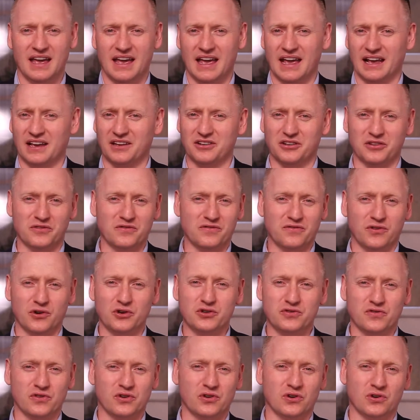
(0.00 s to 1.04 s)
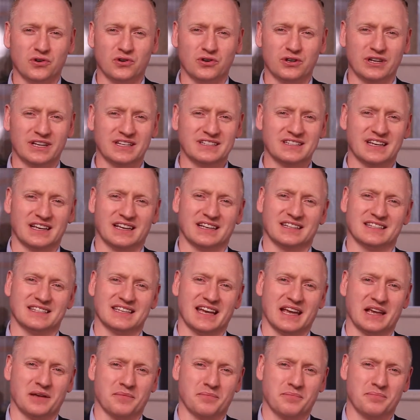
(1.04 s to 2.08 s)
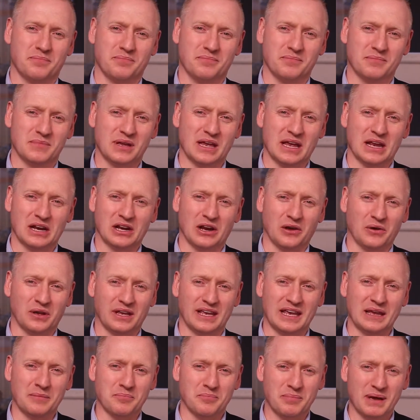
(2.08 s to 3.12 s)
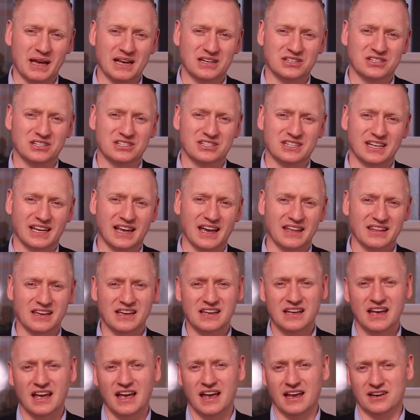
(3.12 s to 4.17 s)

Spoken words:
It can do voice recordings. It can keep pictures together.